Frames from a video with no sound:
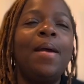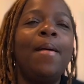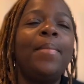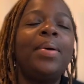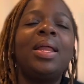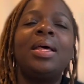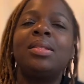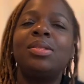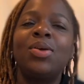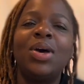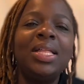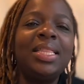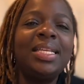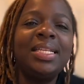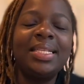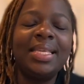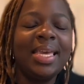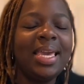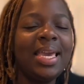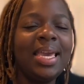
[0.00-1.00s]
But I saw
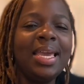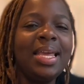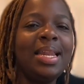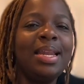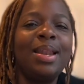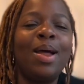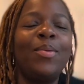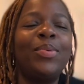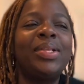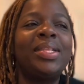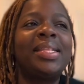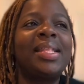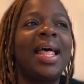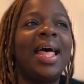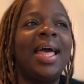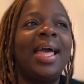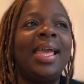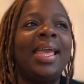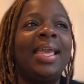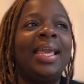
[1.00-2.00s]
this kid and I was
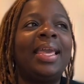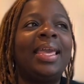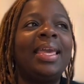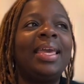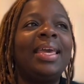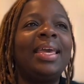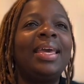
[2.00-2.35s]
like,